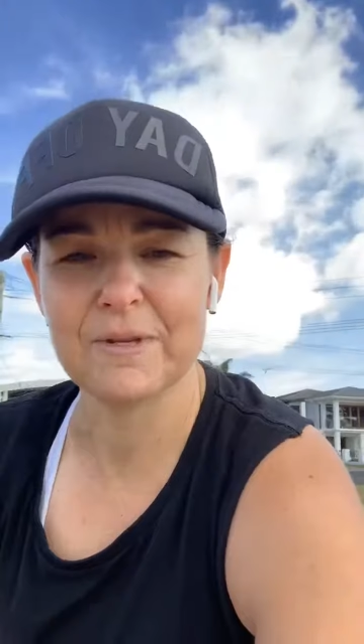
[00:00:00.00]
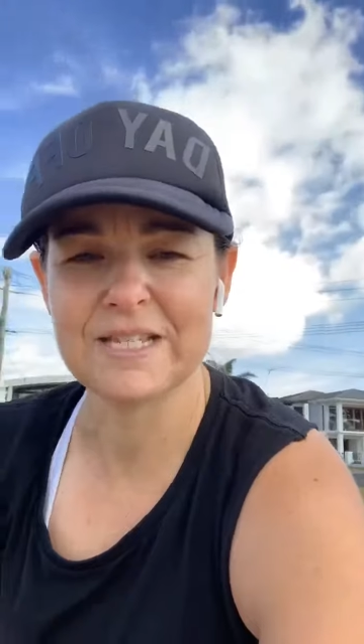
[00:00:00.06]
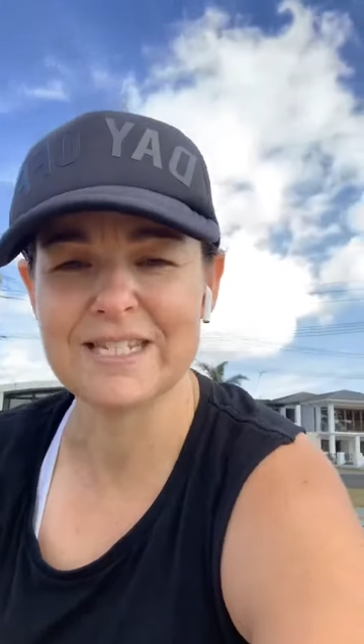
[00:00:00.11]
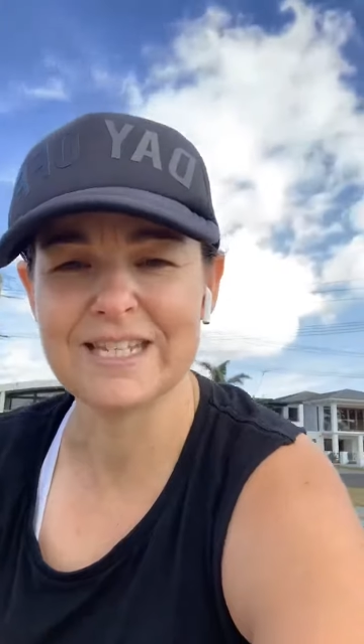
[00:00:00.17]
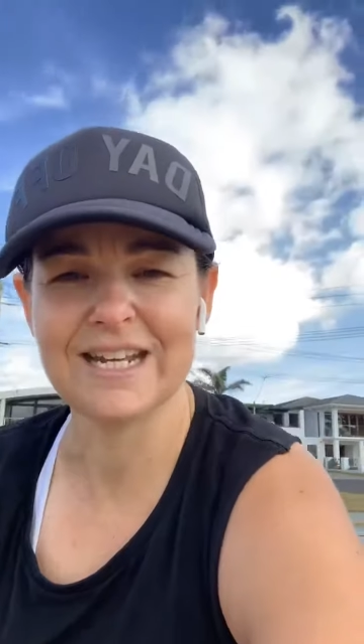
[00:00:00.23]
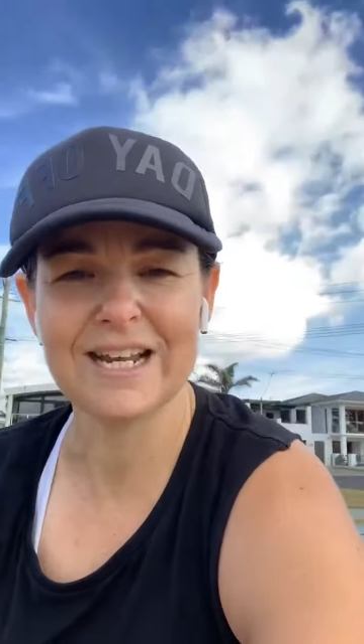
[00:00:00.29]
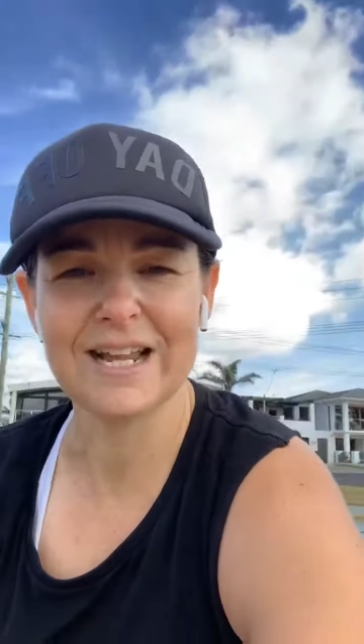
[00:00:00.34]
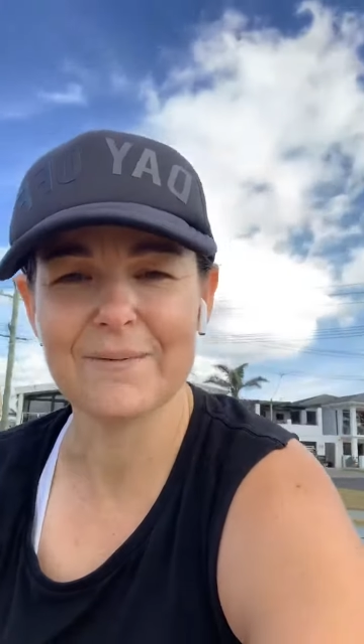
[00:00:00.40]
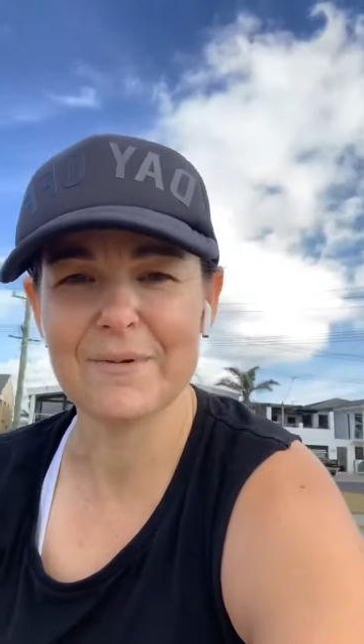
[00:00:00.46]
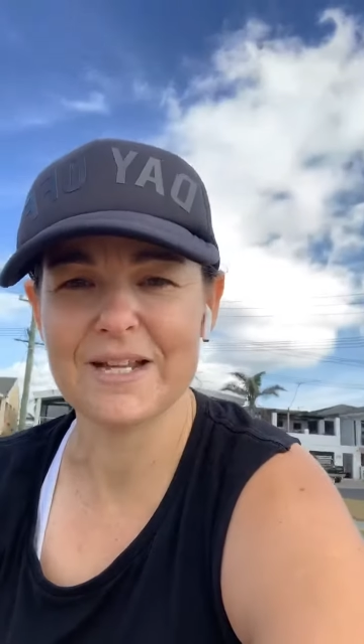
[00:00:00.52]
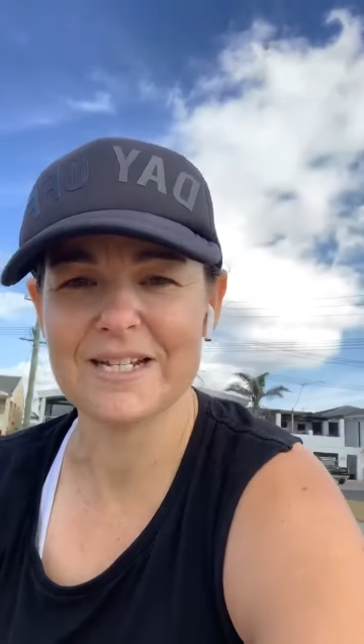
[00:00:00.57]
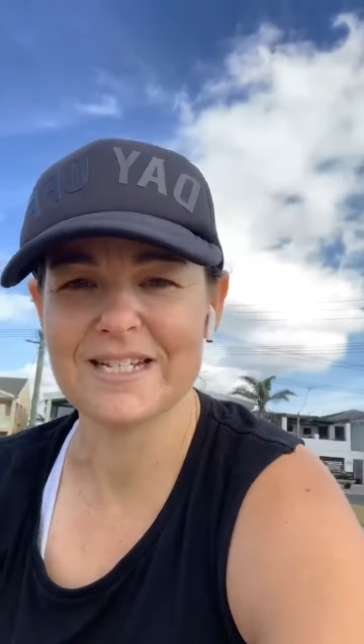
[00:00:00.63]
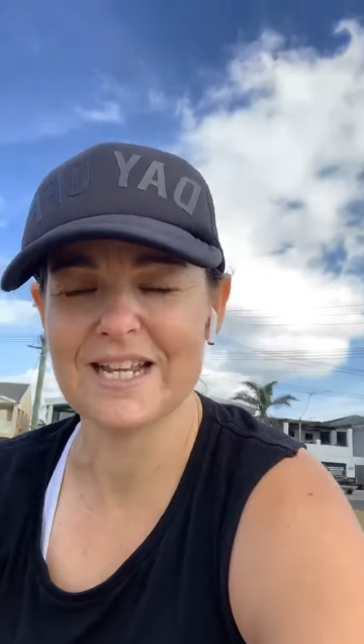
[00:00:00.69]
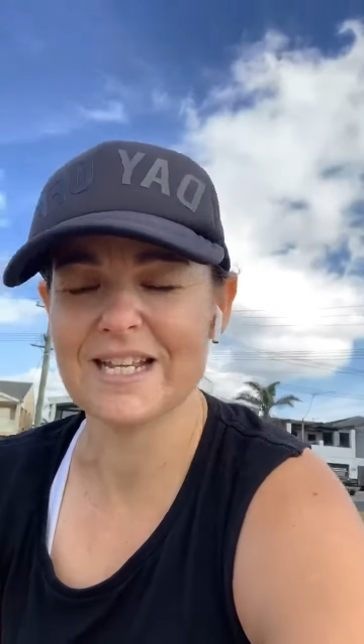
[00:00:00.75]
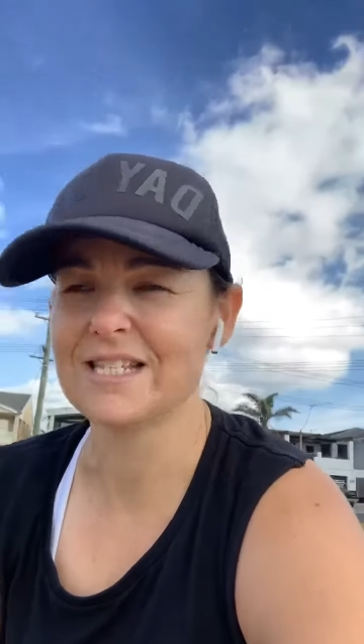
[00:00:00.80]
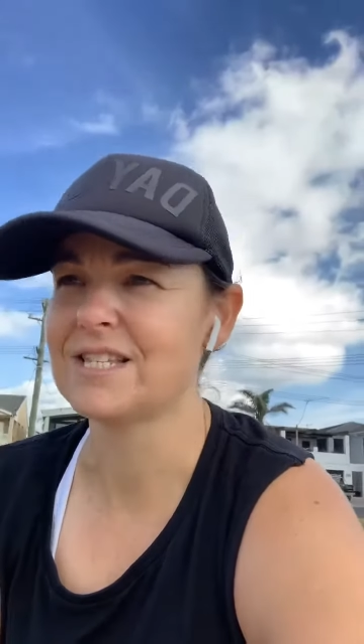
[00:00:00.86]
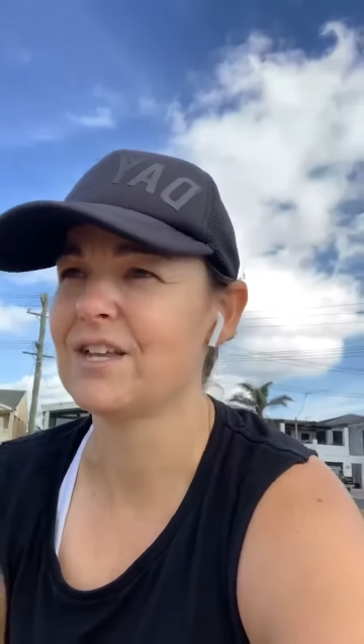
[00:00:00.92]
be sitting at my
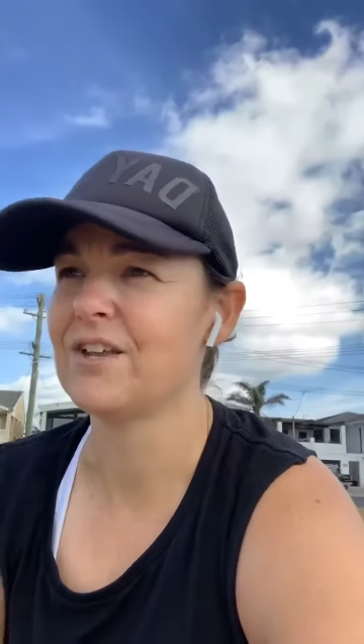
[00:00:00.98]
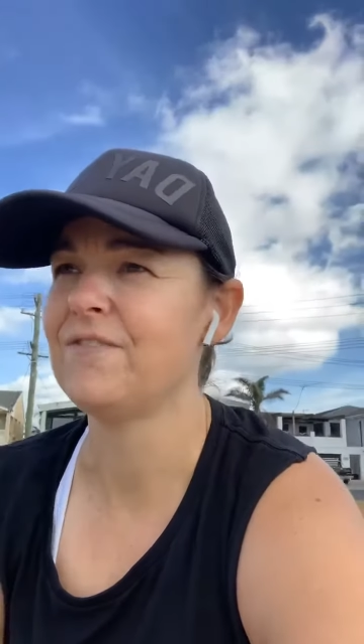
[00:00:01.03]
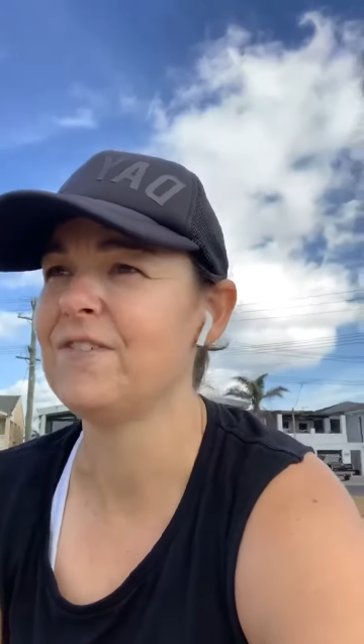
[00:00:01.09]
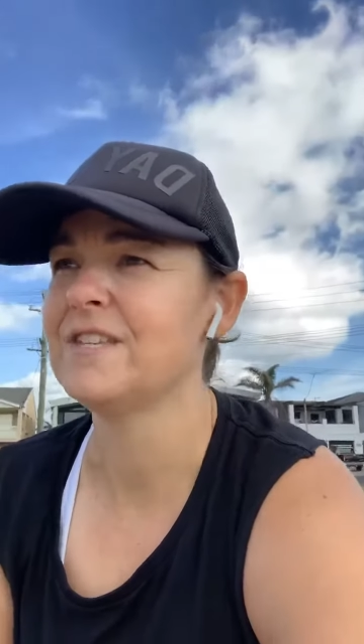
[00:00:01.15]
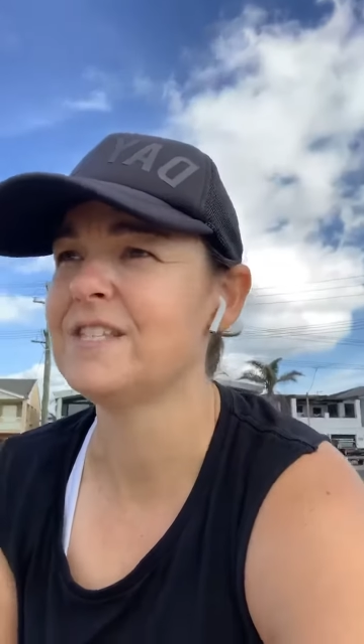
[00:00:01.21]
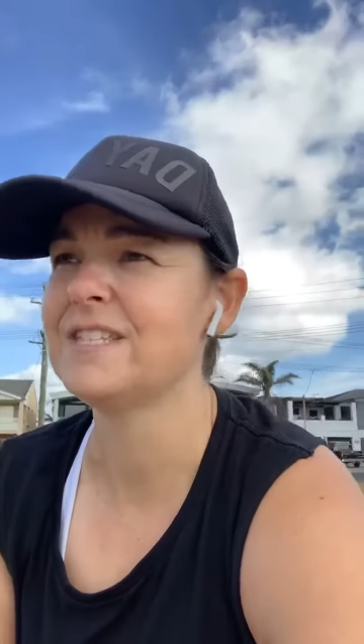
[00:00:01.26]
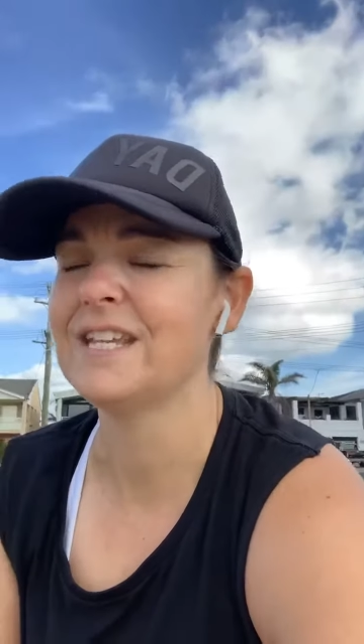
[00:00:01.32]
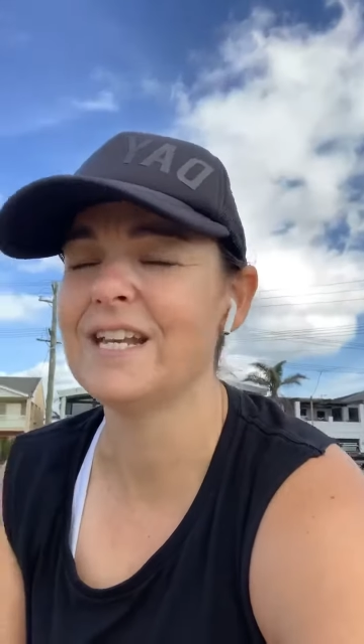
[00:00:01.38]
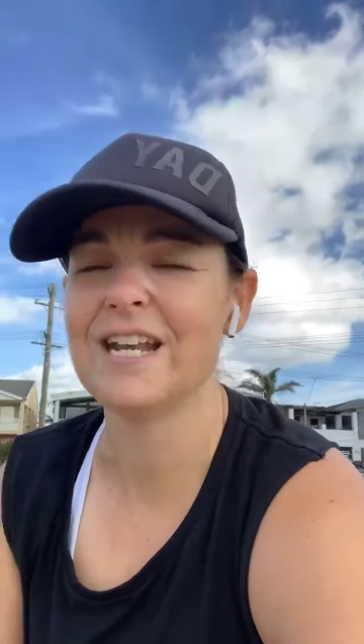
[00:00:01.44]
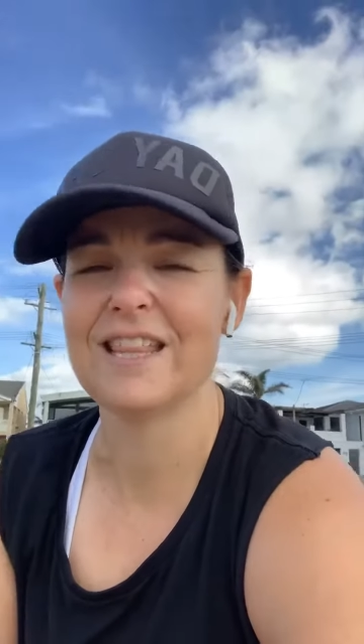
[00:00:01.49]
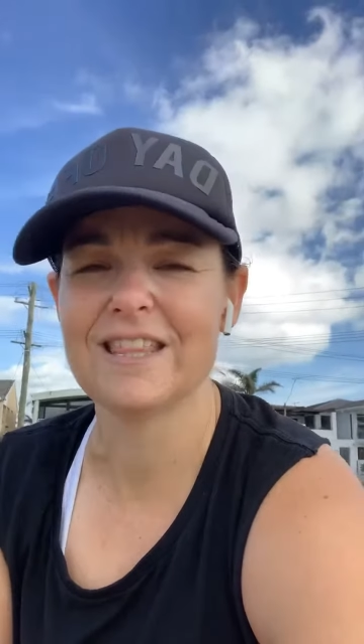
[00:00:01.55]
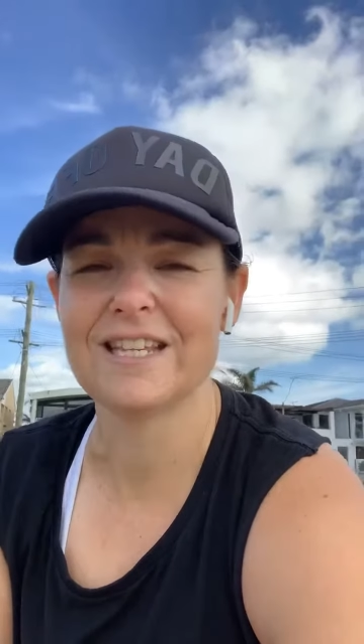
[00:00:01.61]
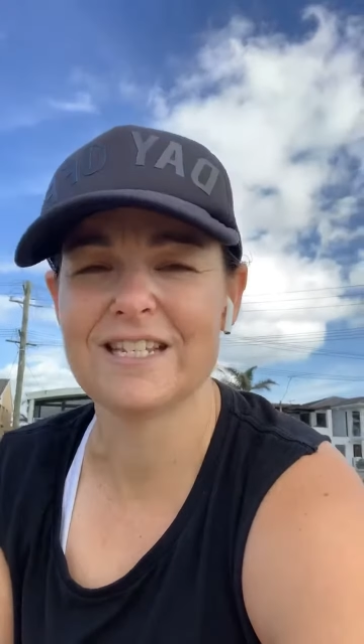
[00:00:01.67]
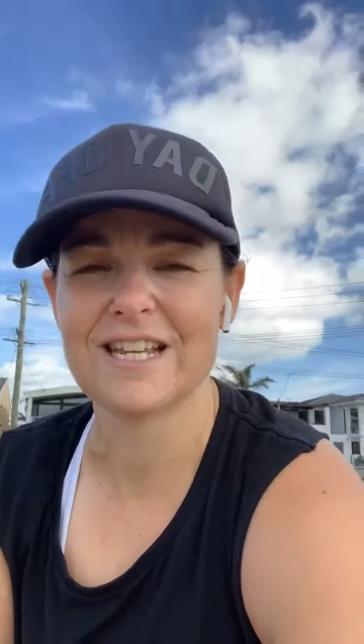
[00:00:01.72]
desk. So if you sit at the